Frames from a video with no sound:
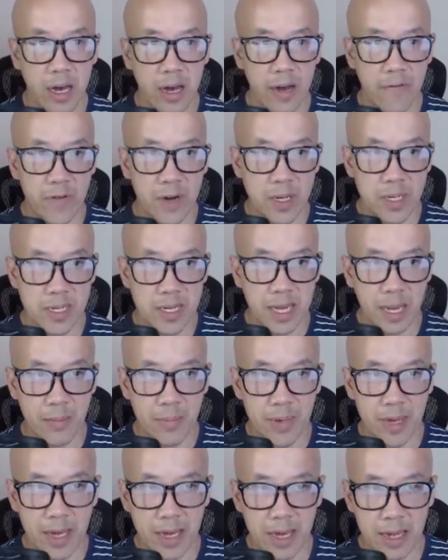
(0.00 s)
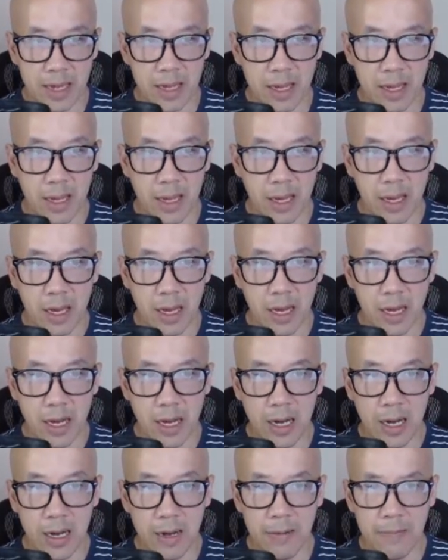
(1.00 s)
for this campaign.
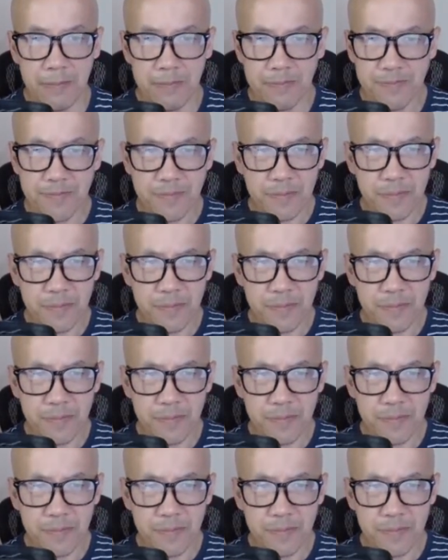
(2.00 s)
But